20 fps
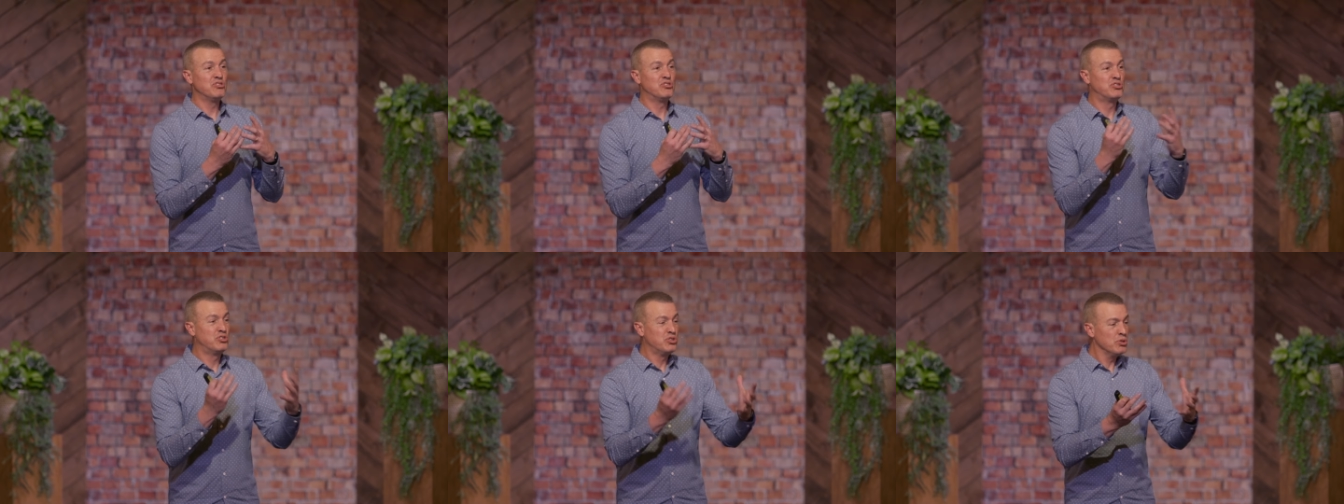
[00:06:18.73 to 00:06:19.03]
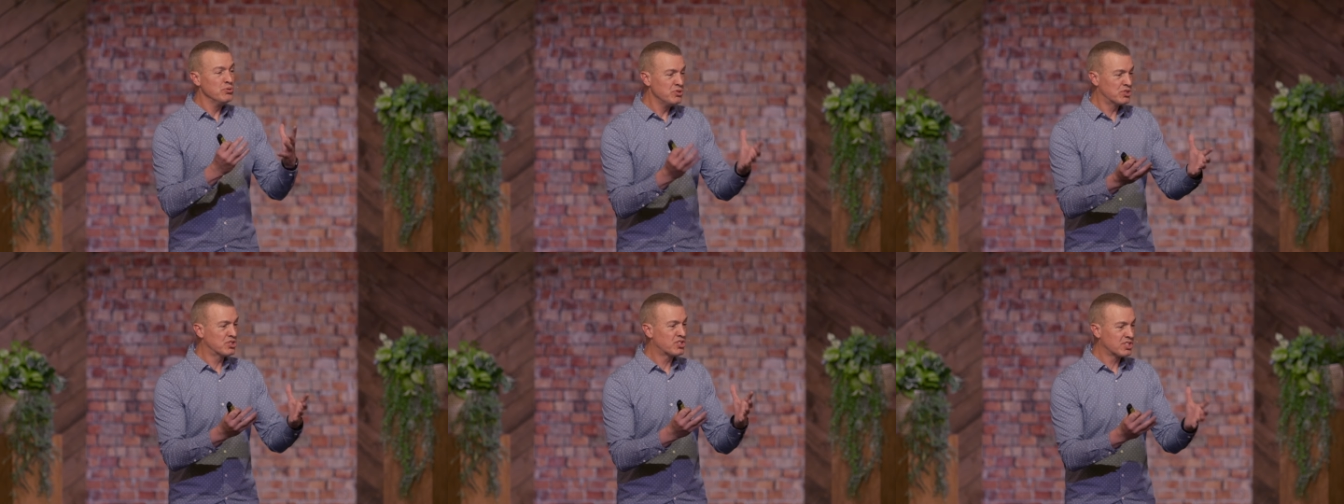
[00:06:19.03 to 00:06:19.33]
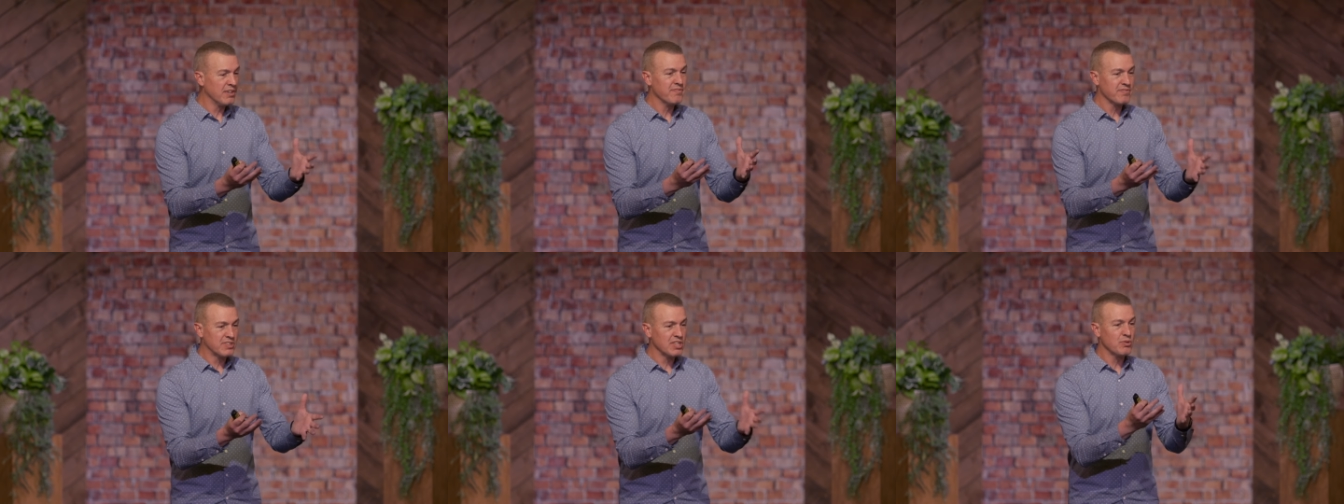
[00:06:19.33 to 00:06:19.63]
do
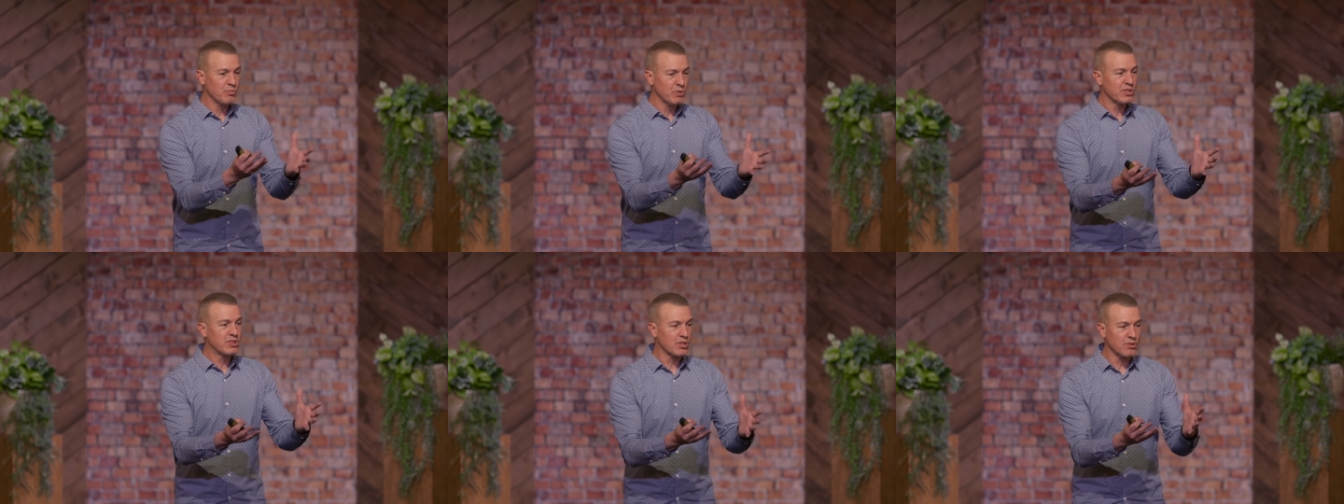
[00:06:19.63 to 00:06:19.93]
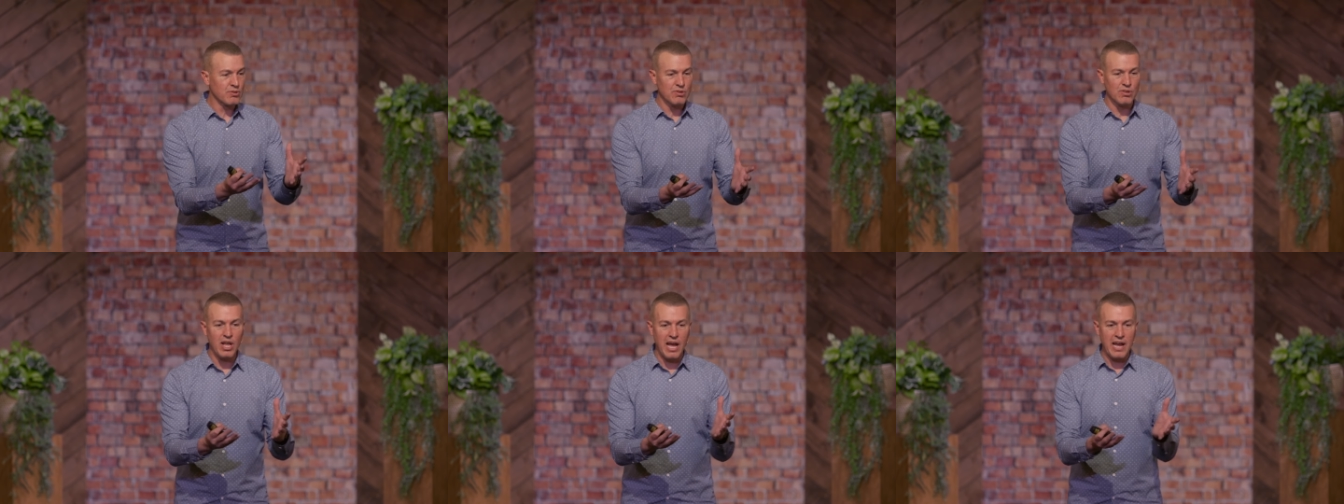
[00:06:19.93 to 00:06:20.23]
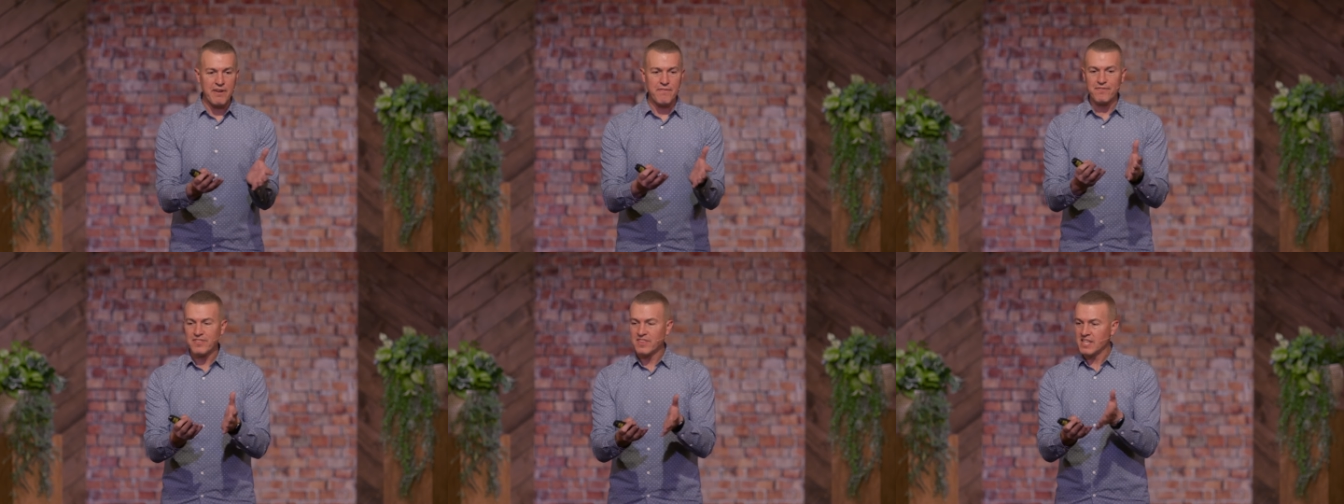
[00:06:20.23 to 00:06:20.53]
something with their
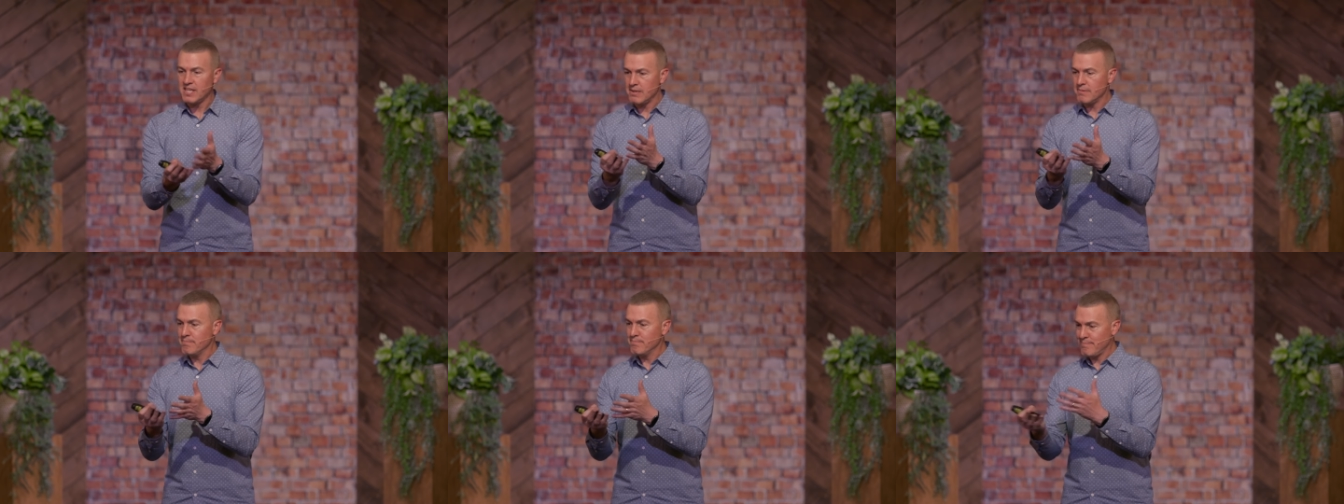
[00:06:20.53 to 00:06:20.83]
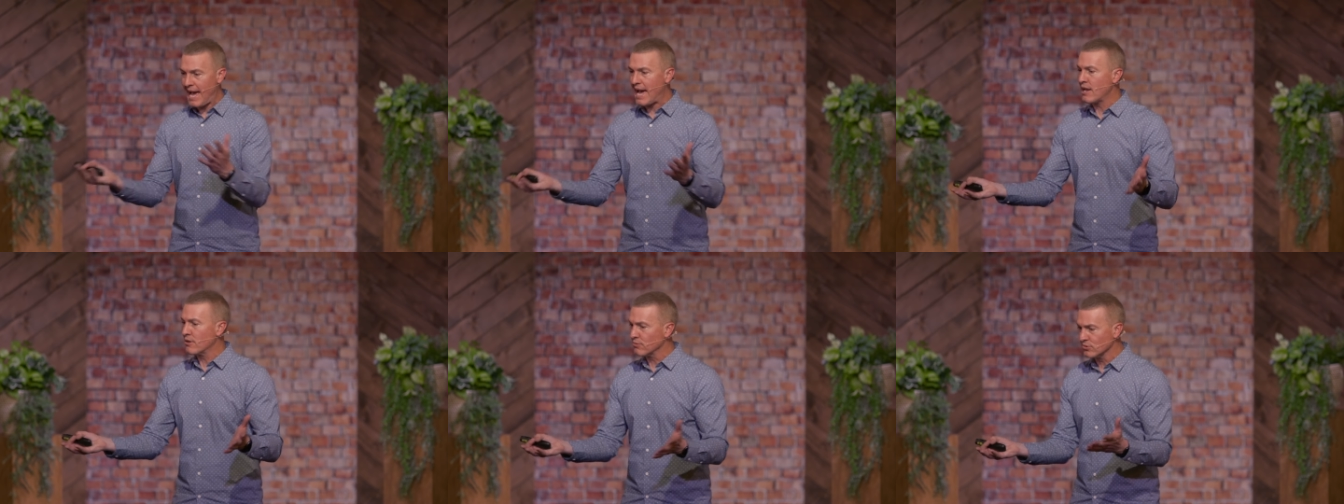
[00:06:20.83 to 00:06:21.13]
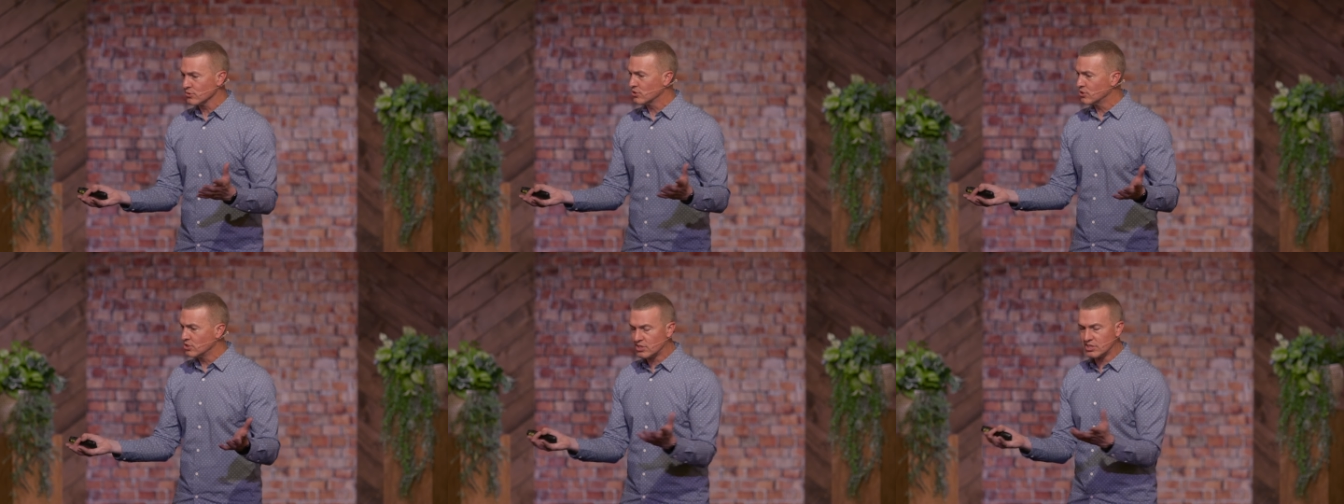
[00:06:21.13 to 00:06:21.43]
life that
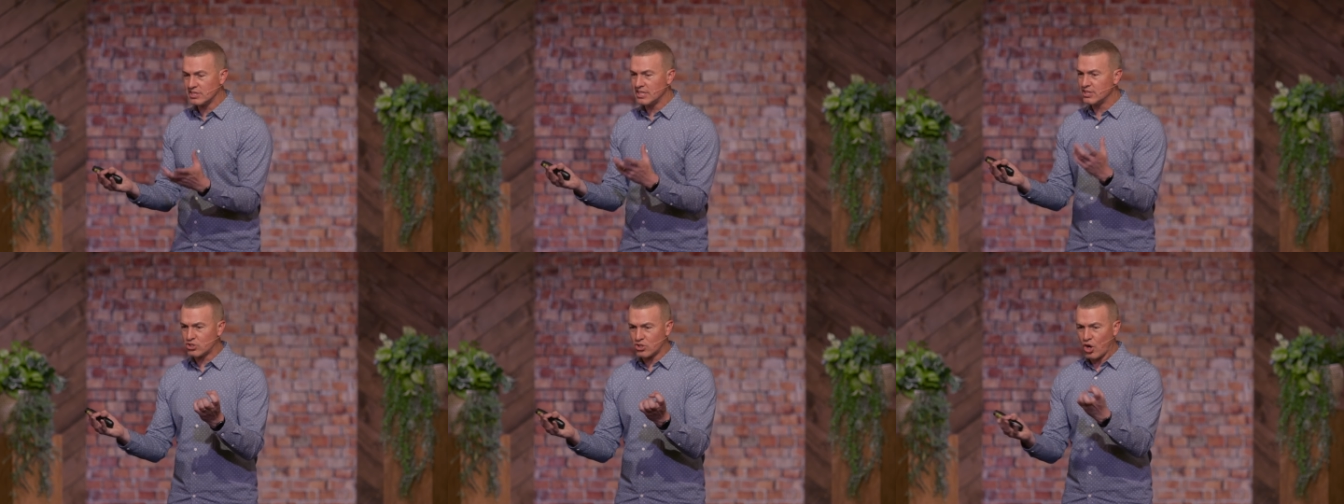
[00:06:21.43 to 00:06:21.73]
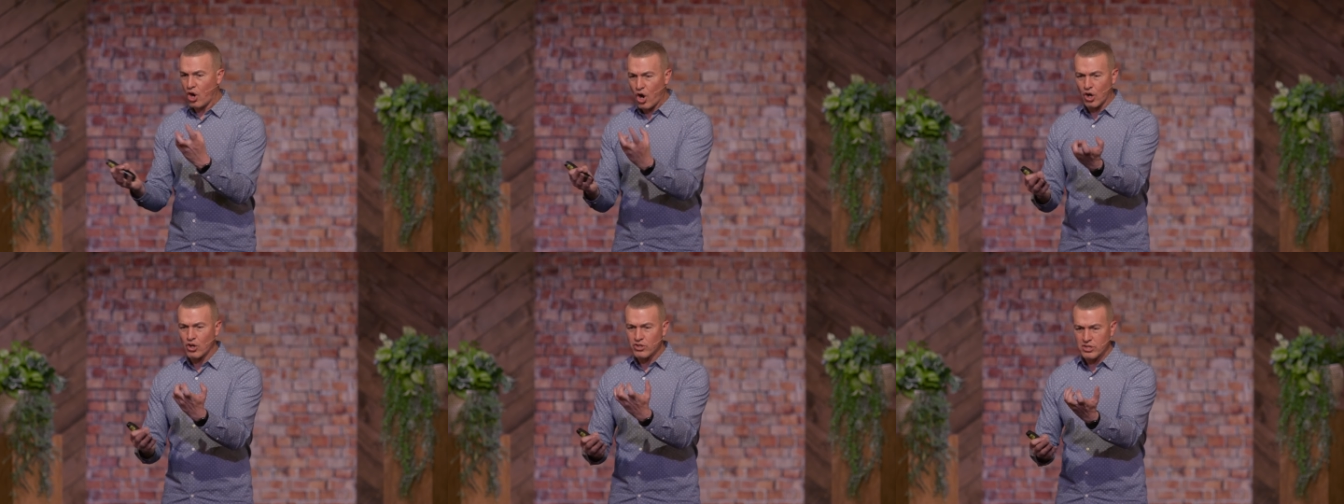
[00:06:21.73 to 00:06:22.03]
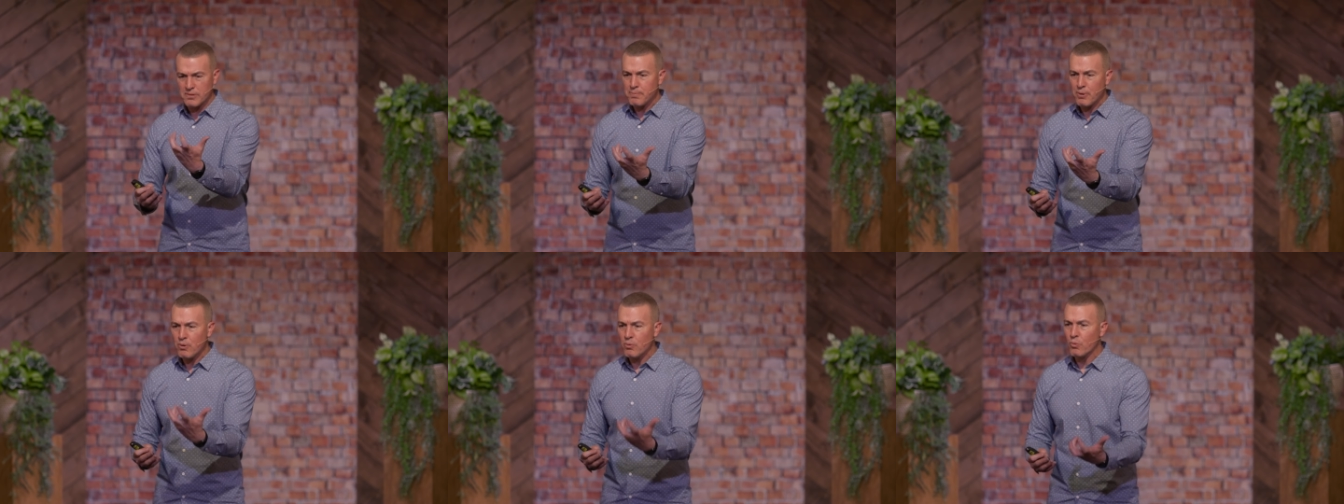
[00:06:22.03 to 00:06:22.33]
matters. It's, it's hard
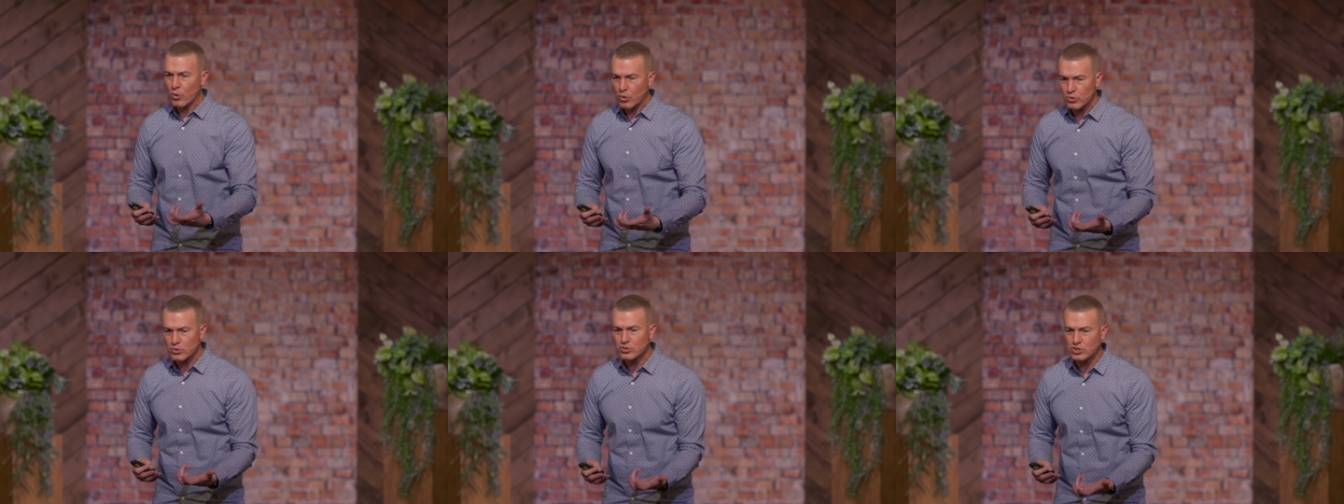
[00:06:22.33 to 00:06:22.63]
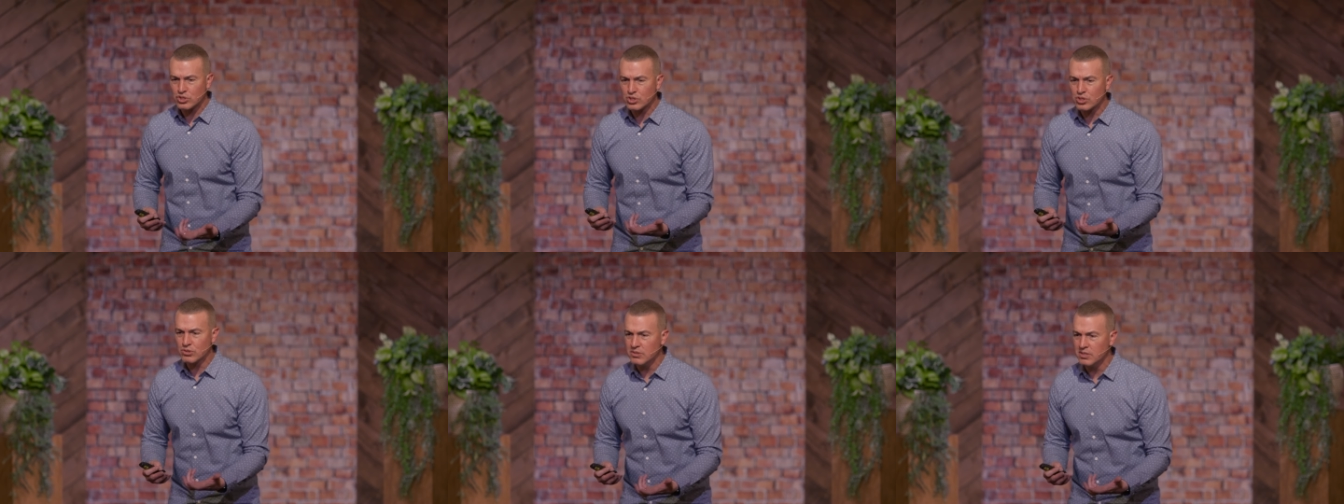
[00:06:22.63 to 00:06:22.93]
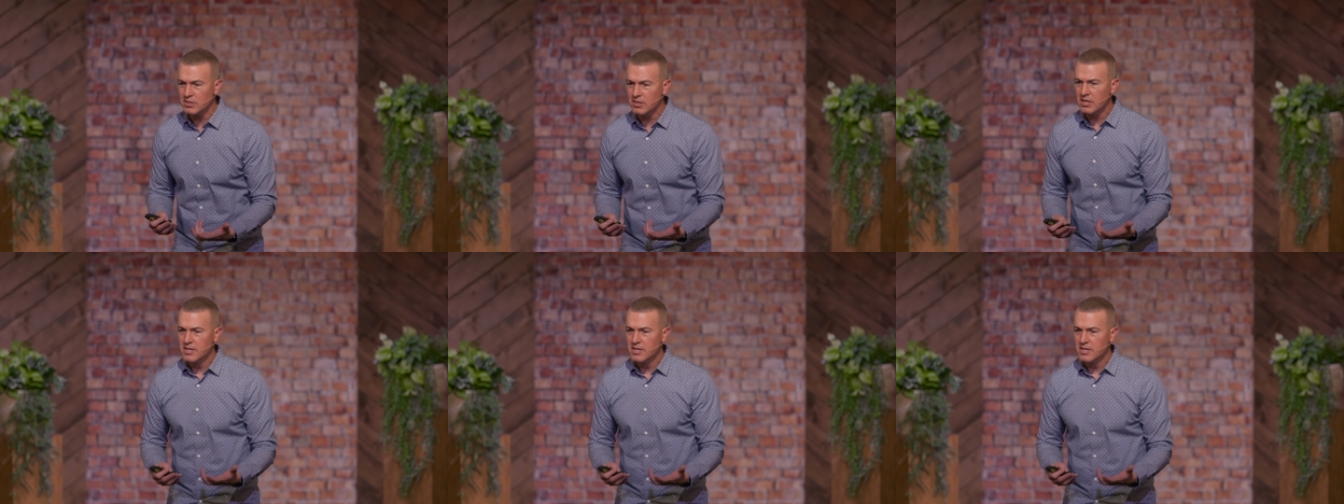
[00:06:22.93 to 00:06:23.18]
to put words to it.